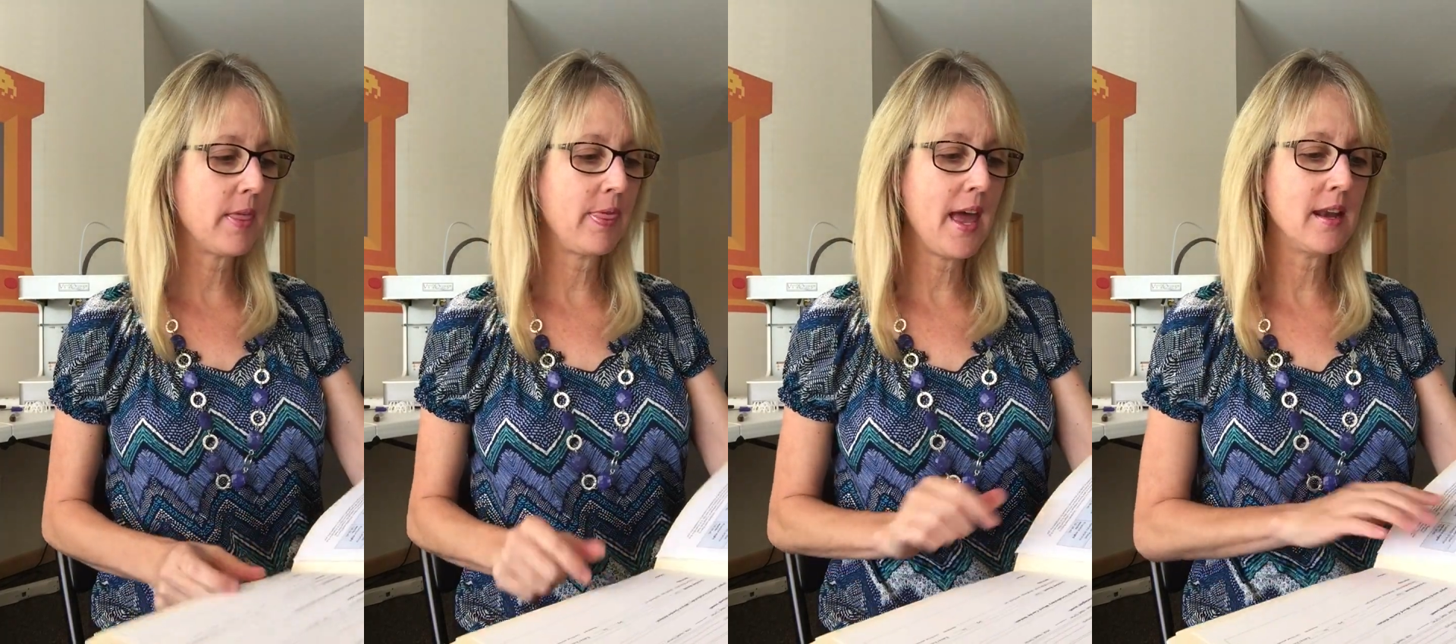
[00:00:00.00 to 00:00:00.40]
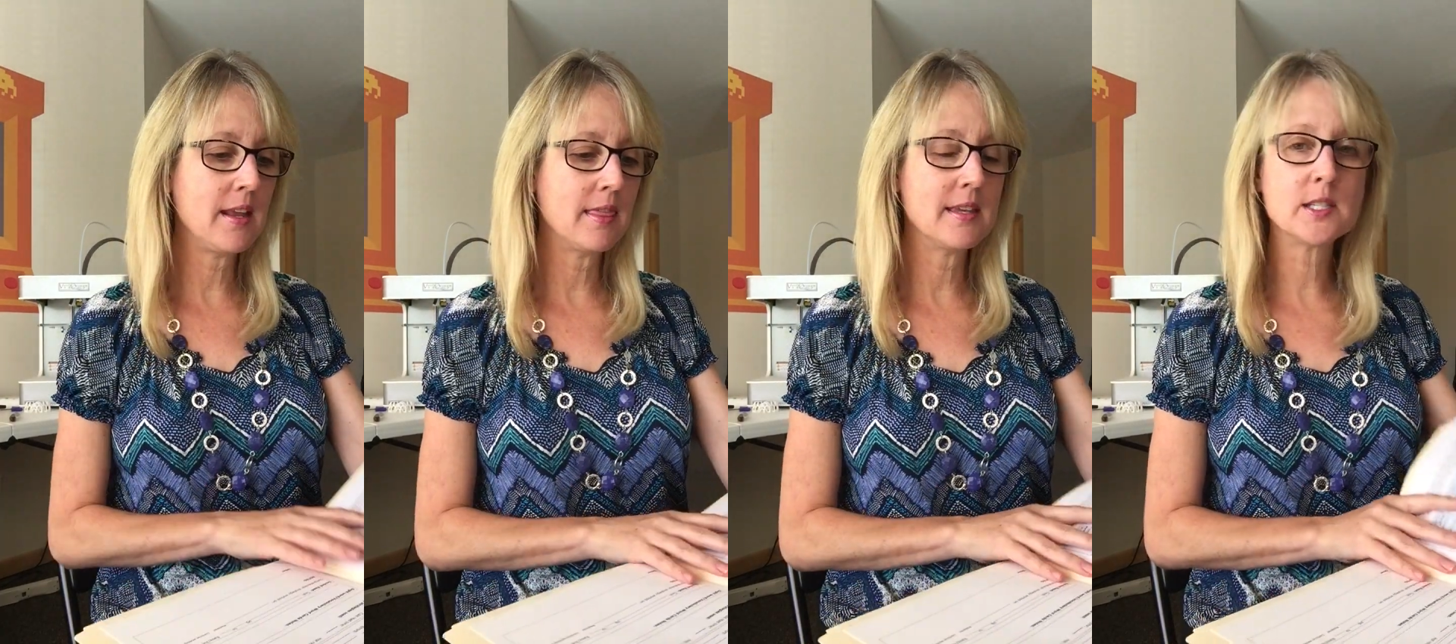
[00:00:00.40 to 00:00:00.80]

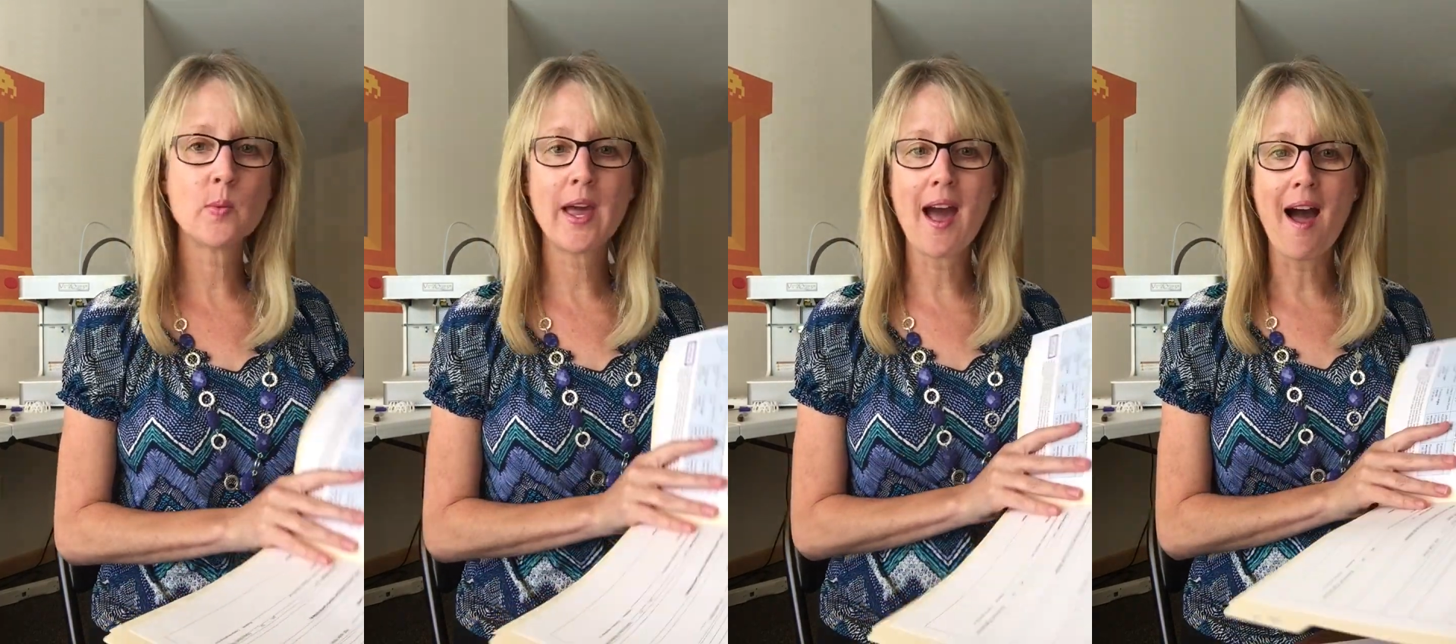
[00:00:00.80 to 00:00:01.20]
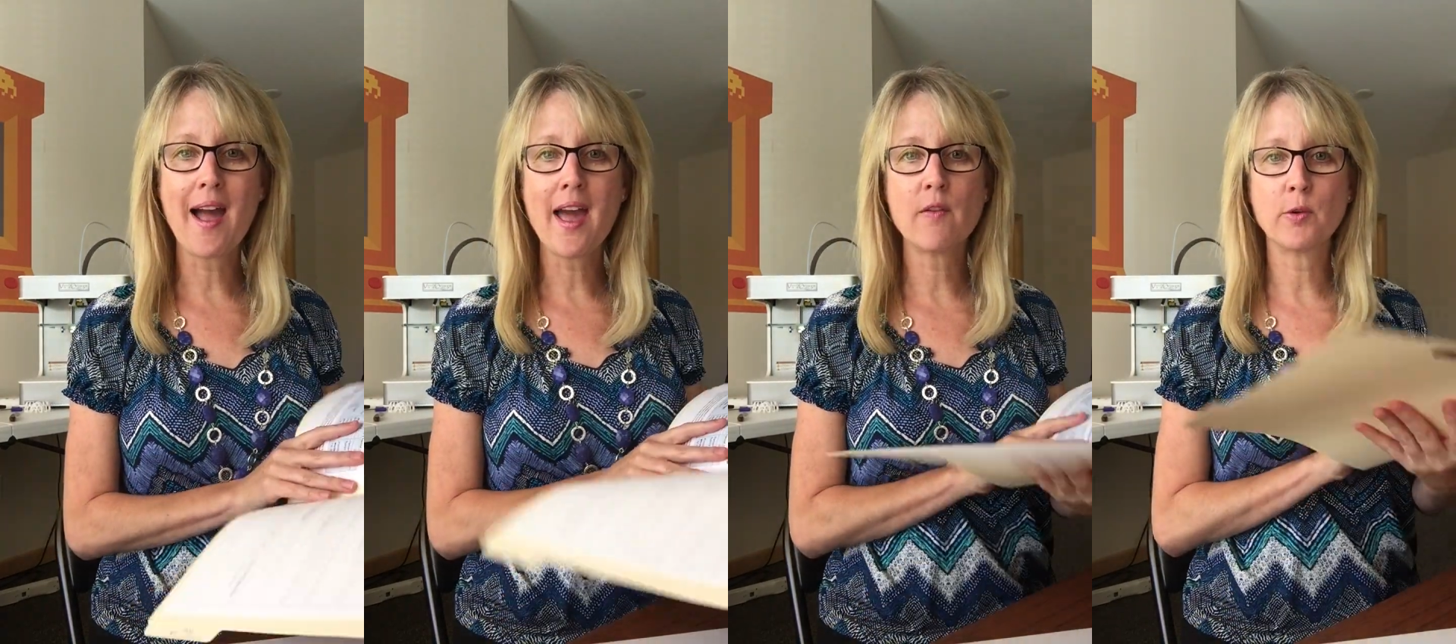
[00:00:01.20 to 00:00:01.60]
then this way
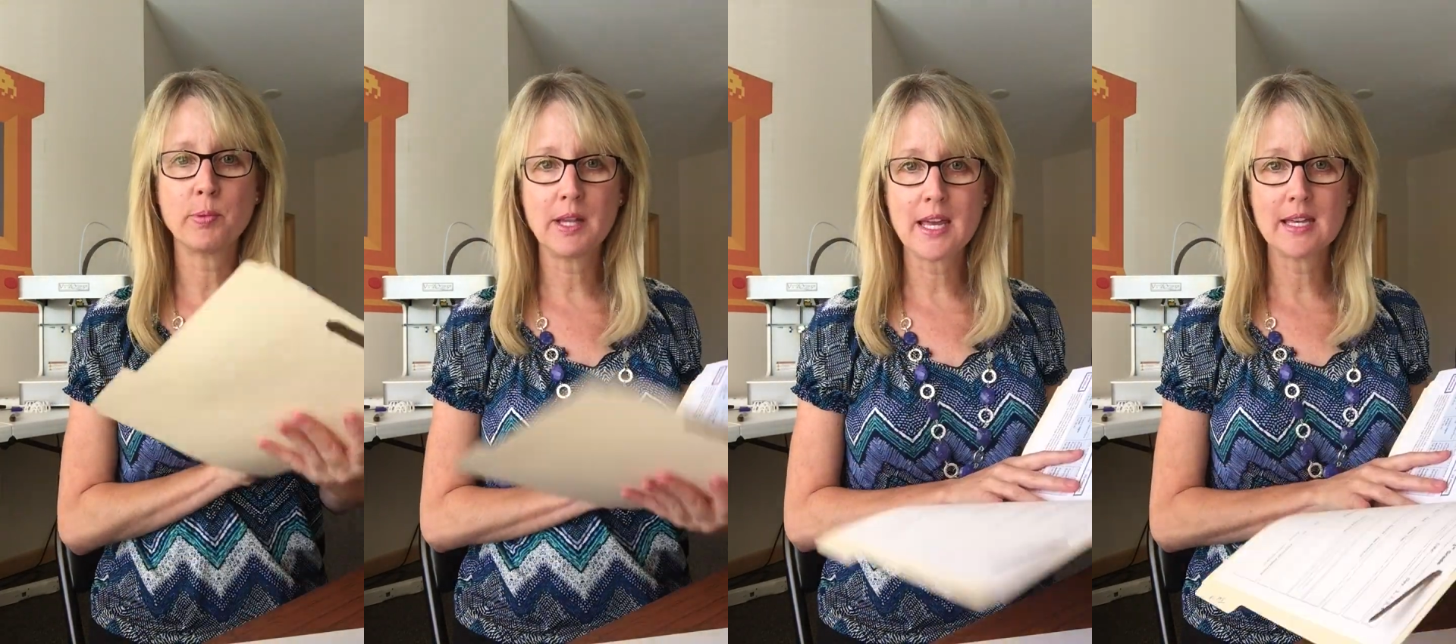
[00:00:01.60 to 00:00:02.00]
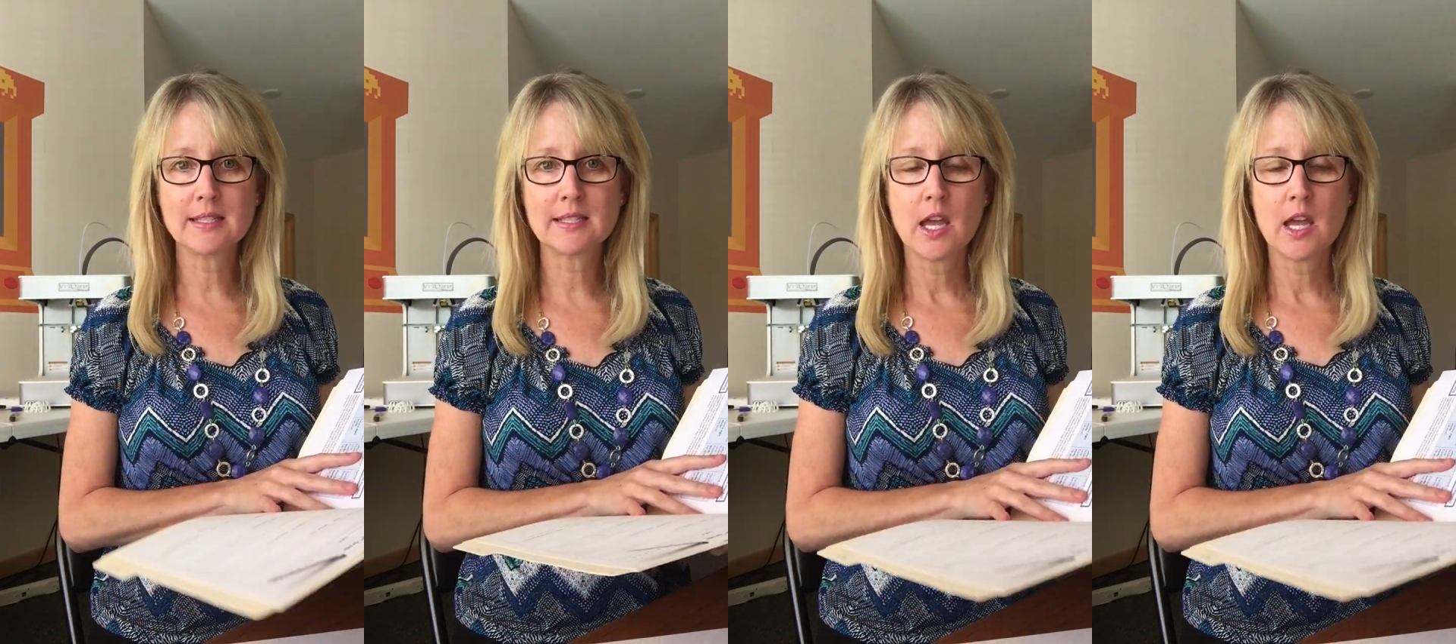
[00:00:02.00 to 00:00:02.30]
I have a place